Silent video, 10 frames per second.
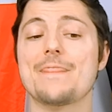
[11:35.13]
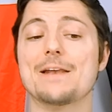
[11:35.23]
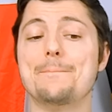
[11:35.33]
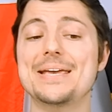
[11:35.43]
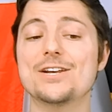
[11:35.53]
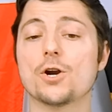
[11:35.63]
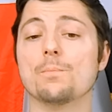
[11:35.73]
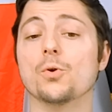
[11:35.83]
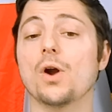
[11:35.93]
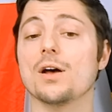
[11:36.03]
And Peter
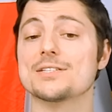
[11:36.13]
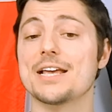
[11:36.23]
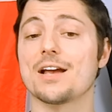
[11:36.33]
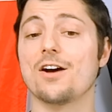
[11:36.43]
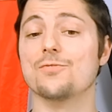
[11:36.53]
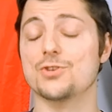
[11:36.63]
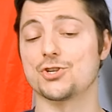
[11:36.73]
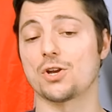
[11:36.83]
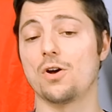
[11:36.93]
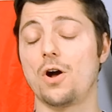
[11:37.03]
Mrazek of the
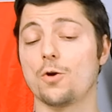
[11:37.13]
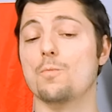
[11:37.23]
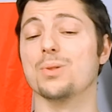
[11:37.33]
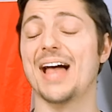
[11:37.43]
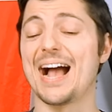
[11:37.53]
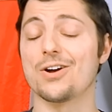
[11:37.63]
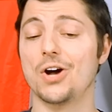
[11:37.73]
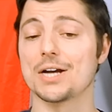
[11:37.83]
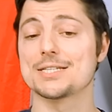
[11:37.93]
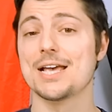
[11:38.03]
Chicago
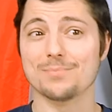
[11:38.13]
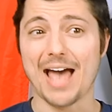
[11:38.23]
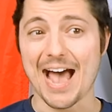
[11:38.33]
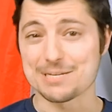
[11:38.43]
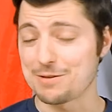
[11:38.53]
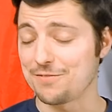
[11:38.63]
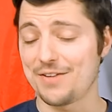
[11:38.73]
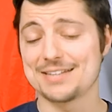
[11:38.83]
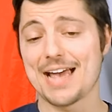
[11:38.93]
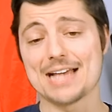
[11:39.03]
Blackhawks has been
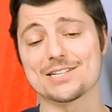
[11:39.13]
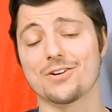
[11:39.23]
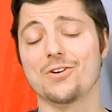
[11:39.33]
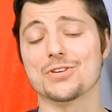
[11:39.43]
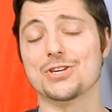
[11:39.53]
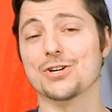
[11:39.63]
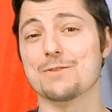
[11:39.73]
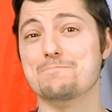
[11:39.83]
fantastic all year,